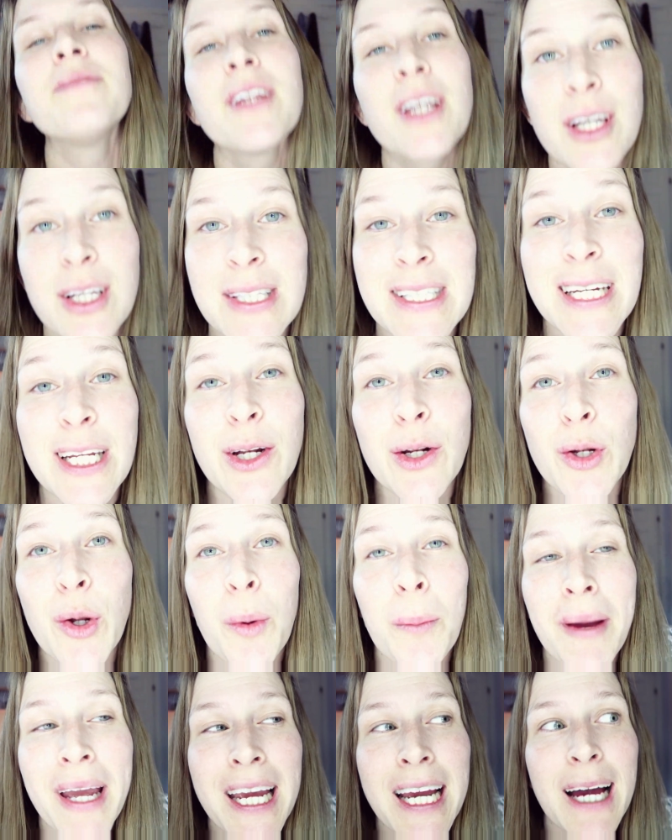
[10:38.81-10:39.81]
Because I don't
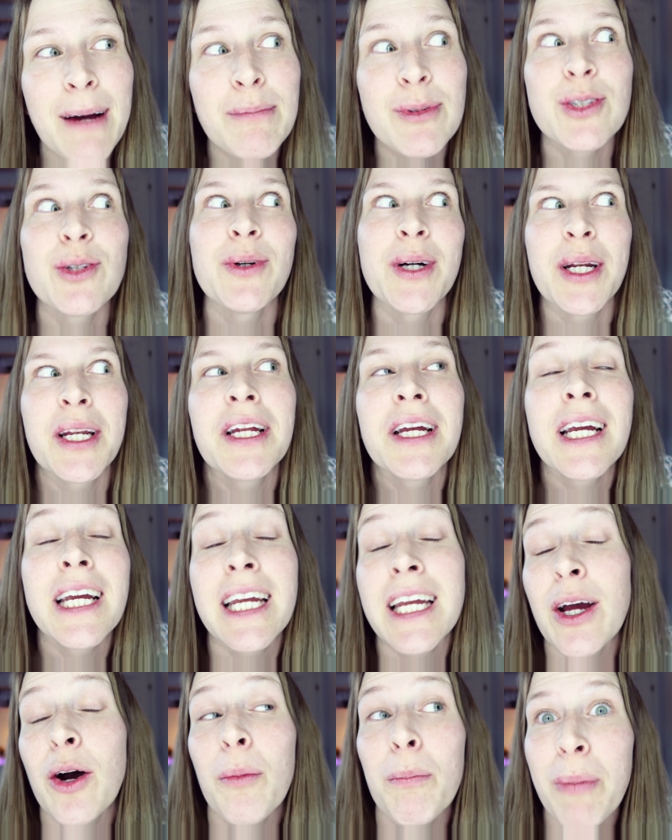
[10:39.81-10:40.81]
know makeup, so I
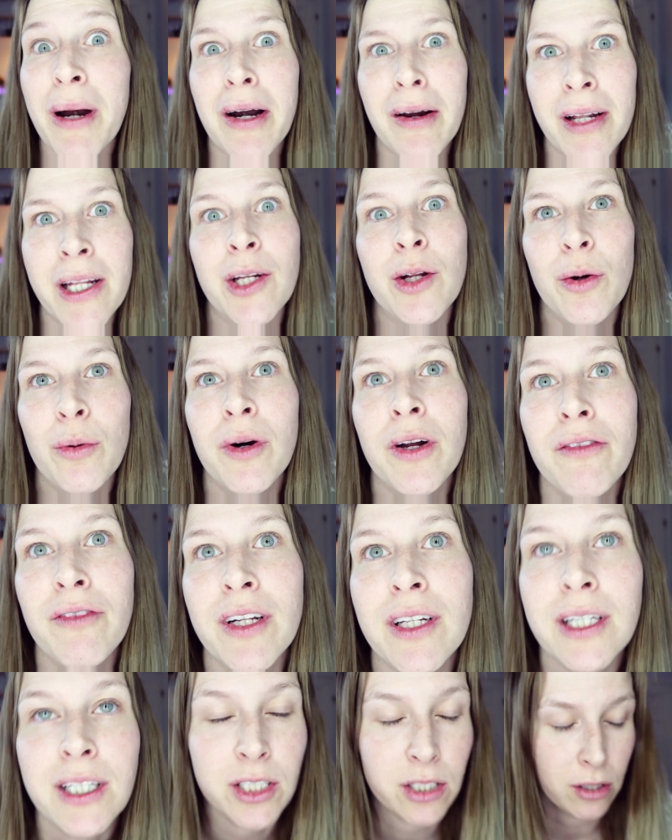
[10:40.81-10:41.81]
barely know what a
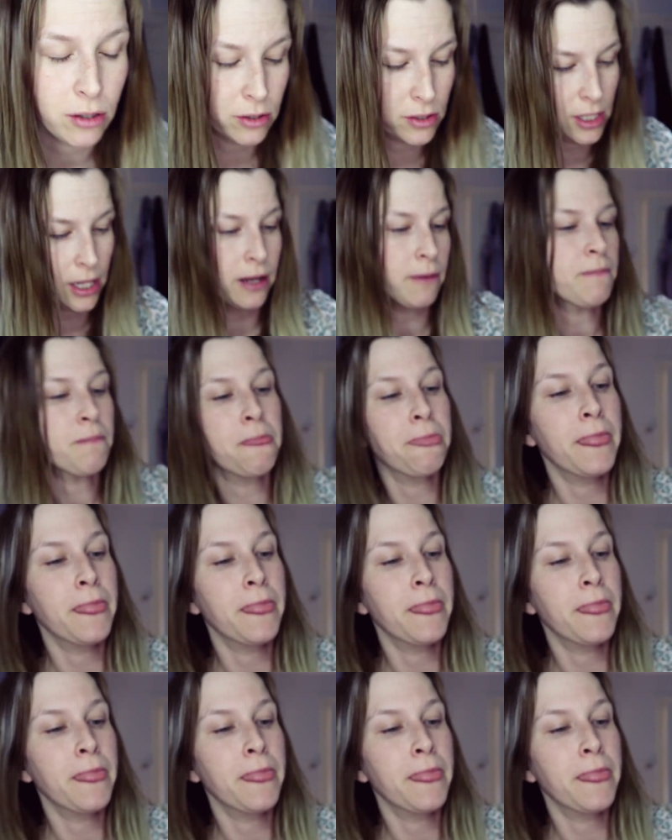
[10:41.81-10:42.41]
foundation looks like.